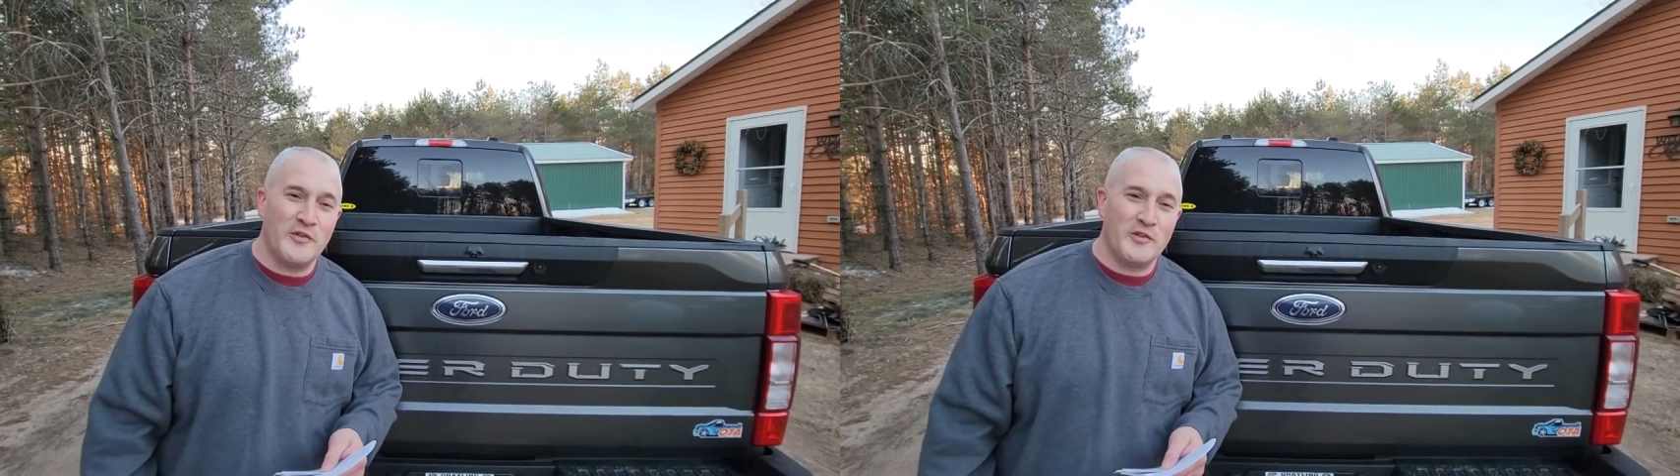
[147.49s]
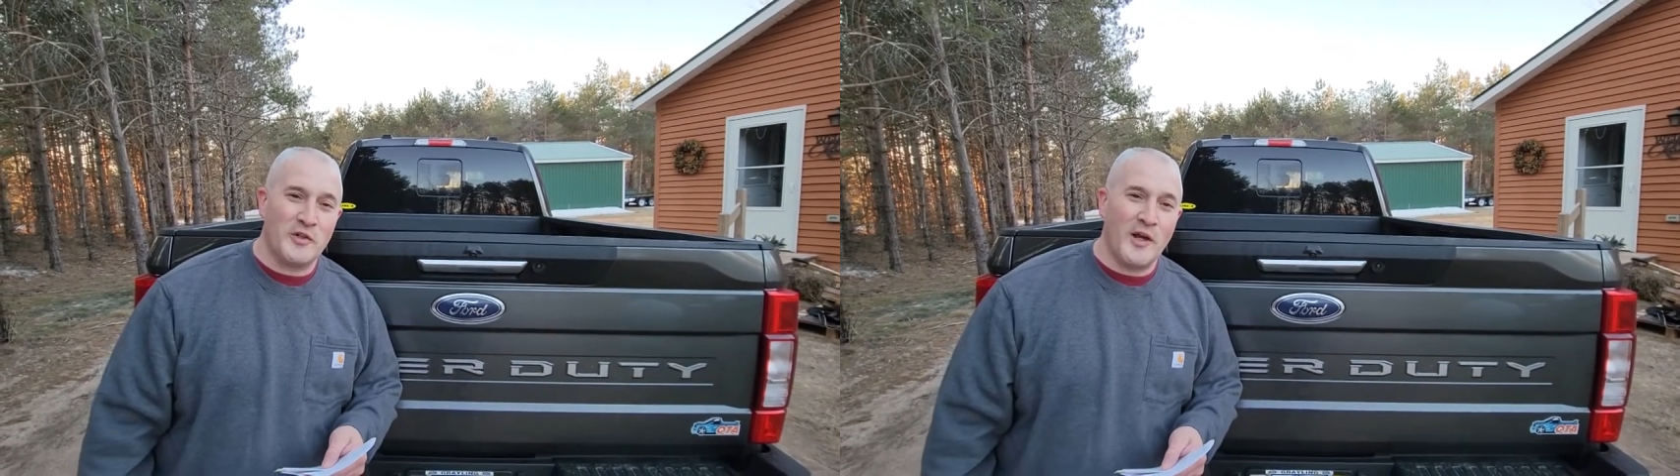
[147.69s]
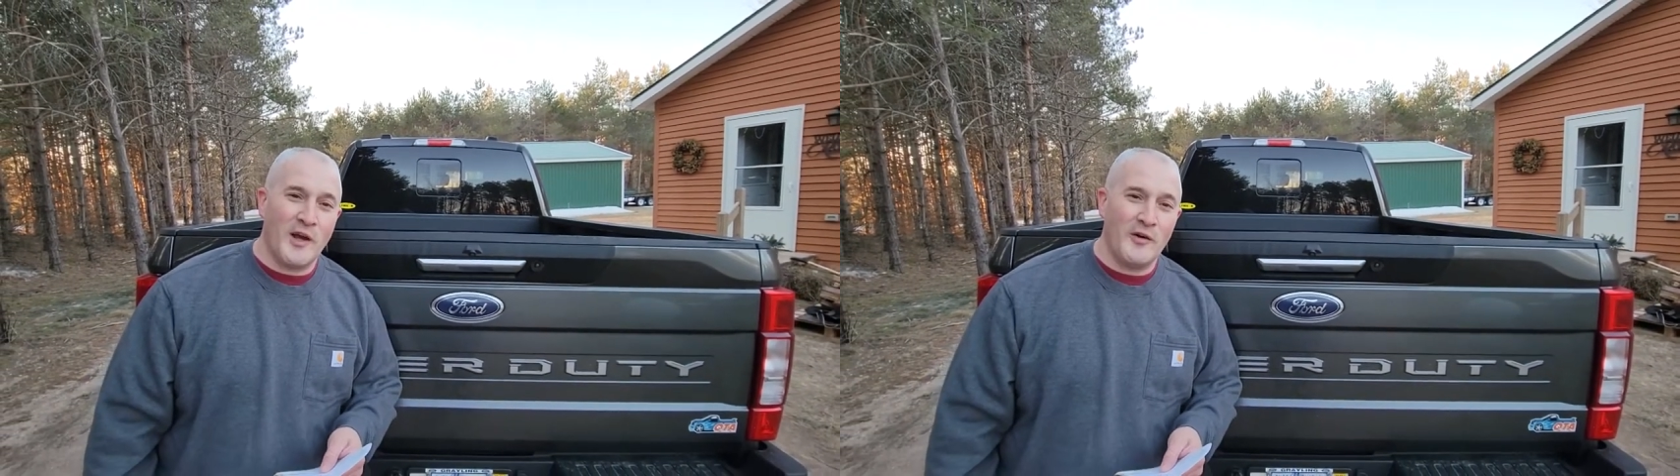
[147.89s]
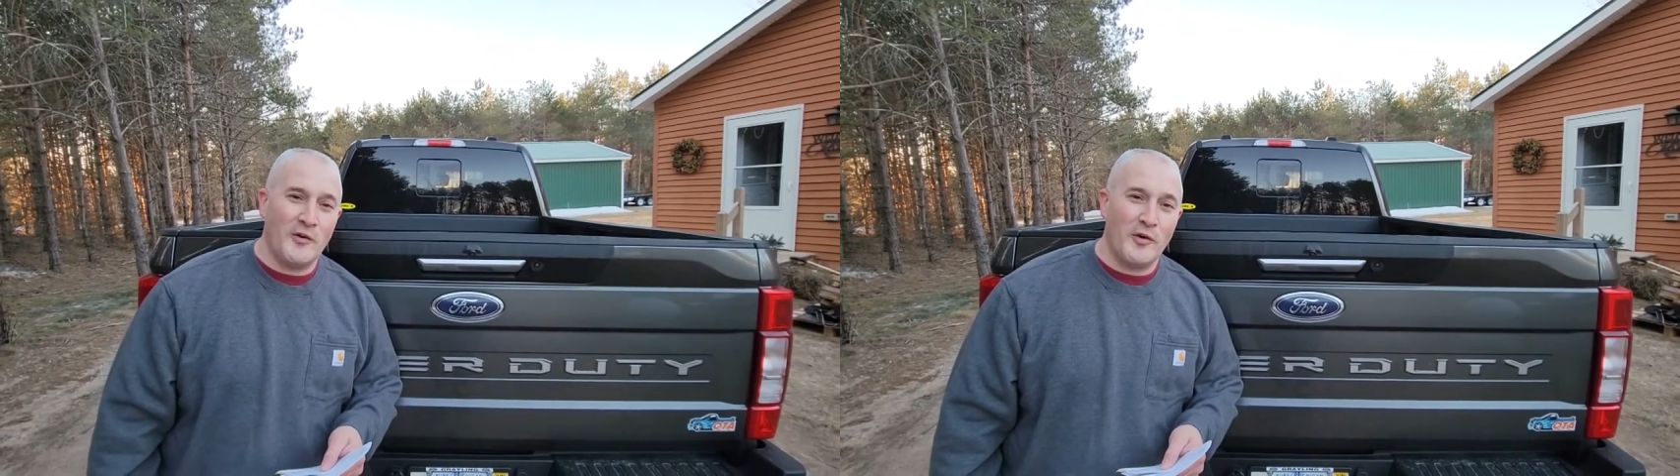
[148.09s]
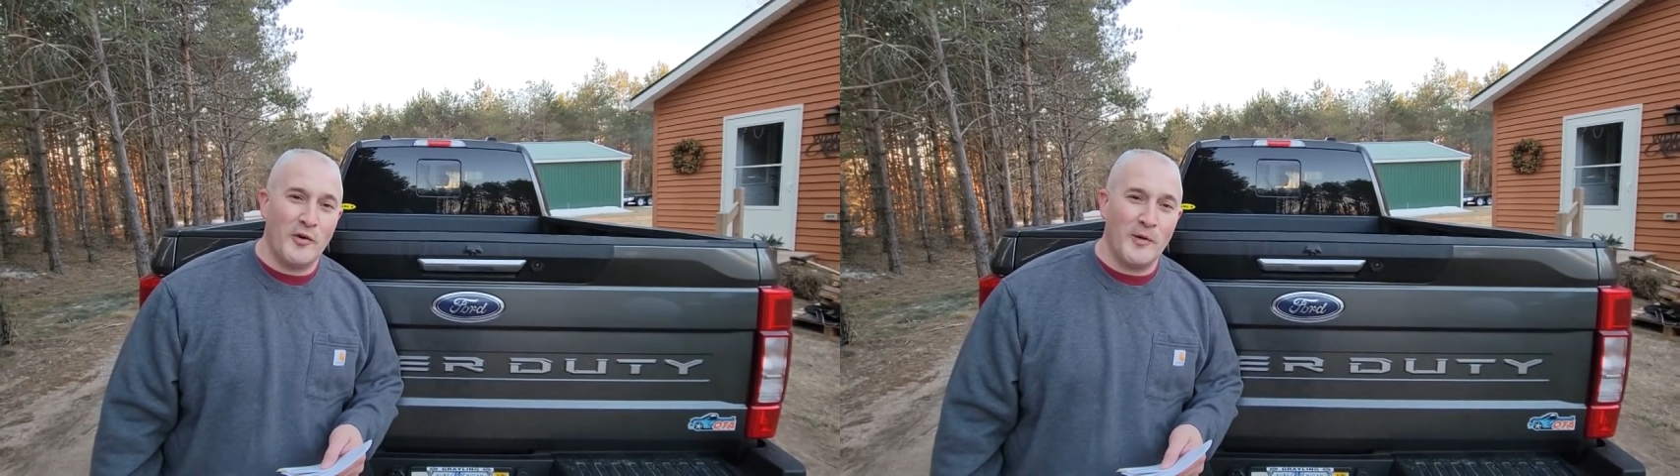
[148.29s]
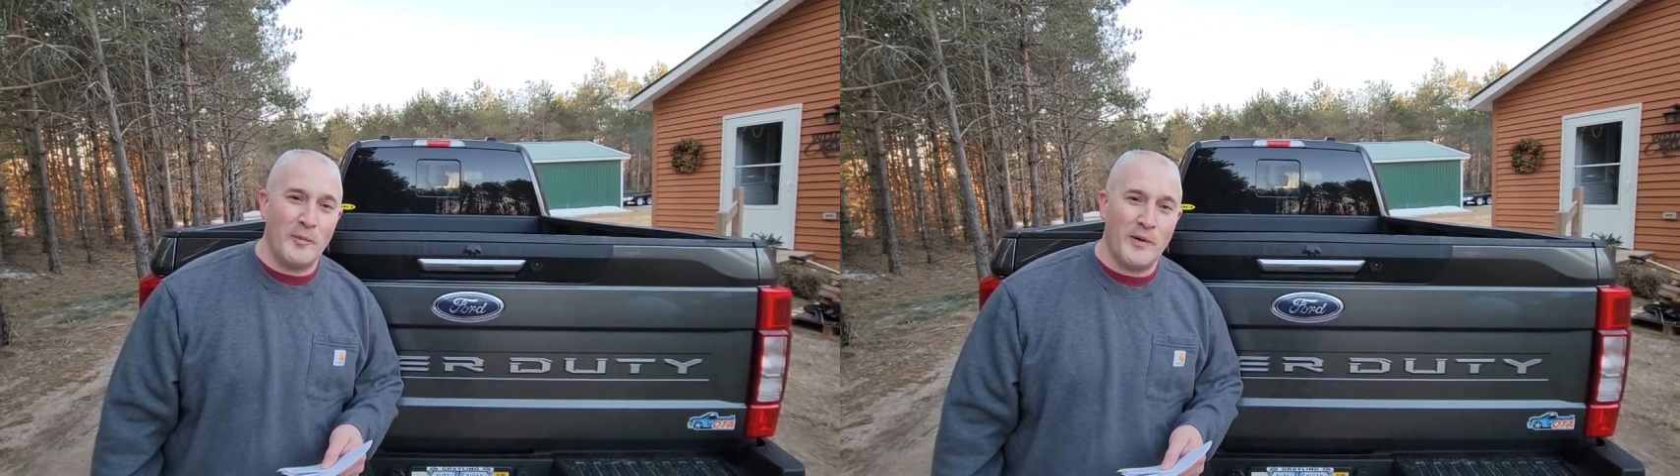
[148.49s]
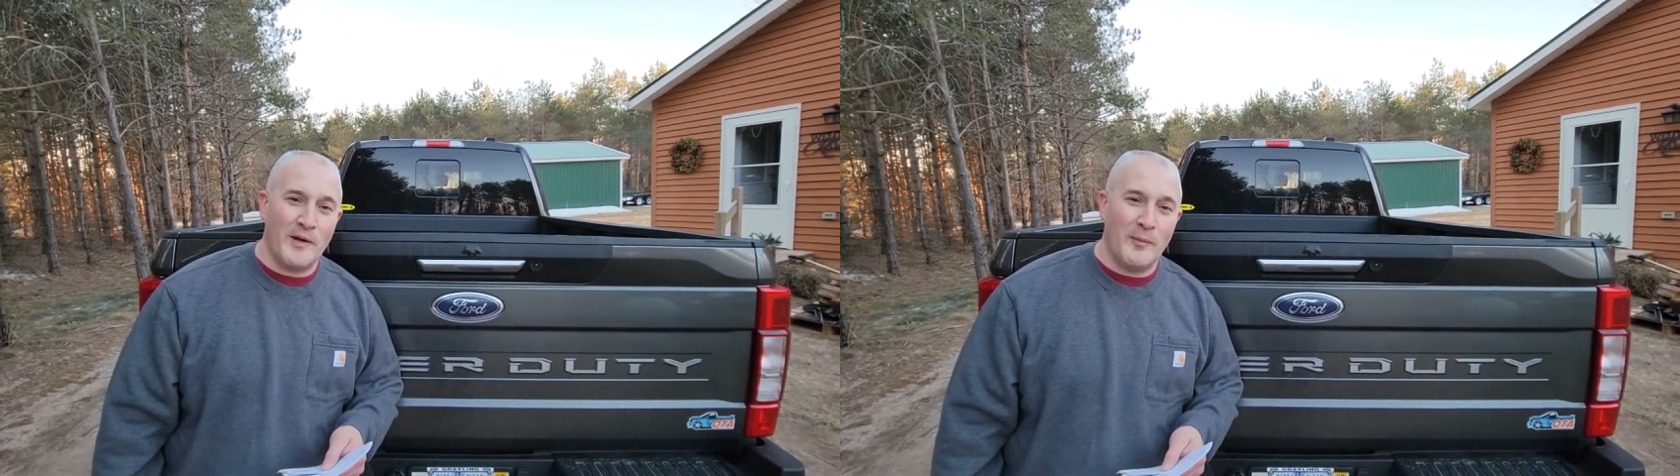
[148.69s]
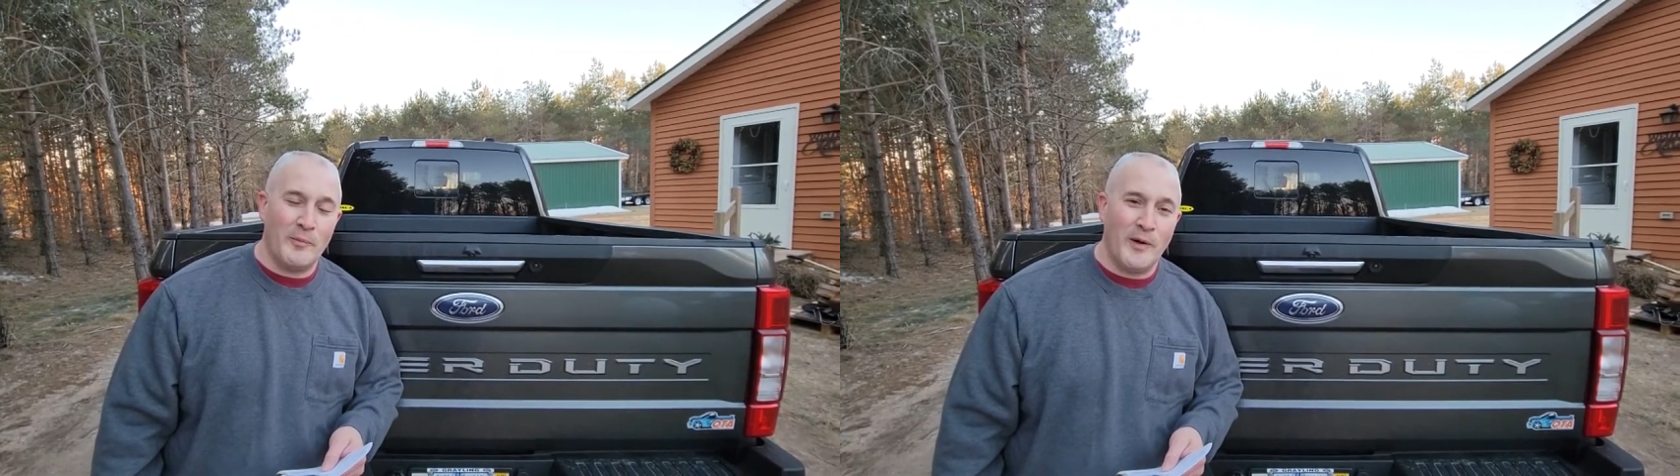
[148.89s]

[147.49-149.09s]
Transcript: in Chicago going to pick up